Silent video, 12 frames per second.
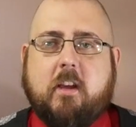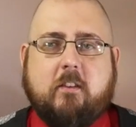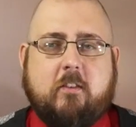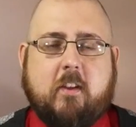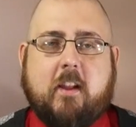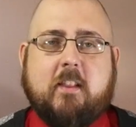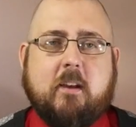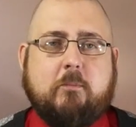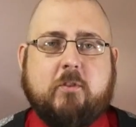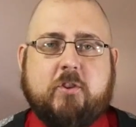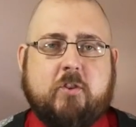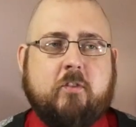send them
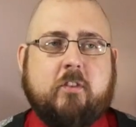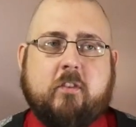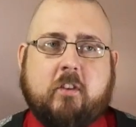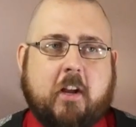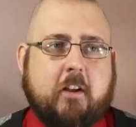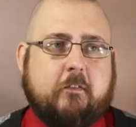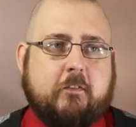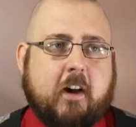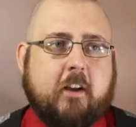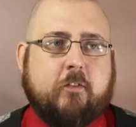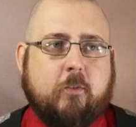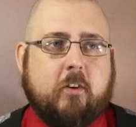to shoot this kind of
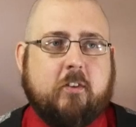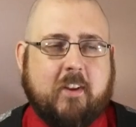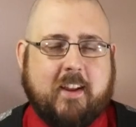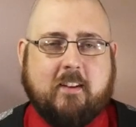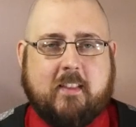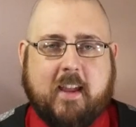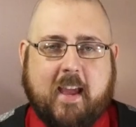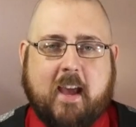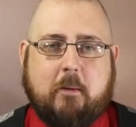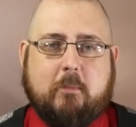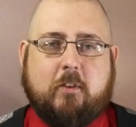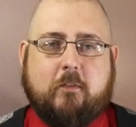phosphorus into the
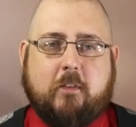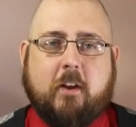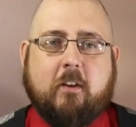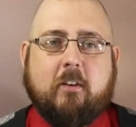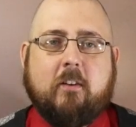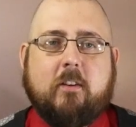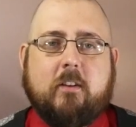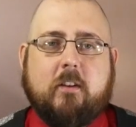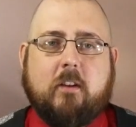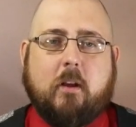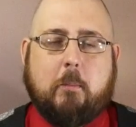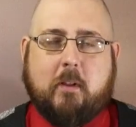atmosphere
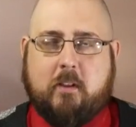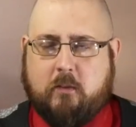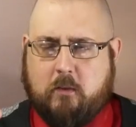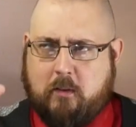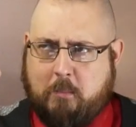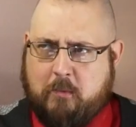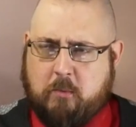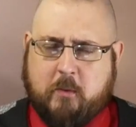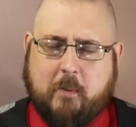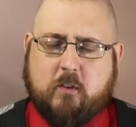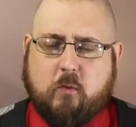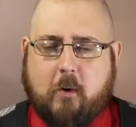
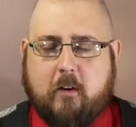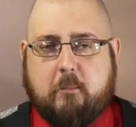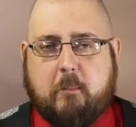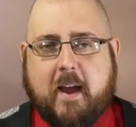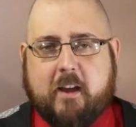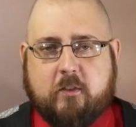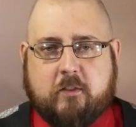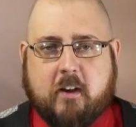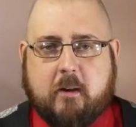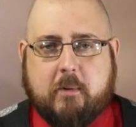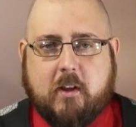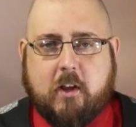about 12 miles
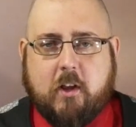up,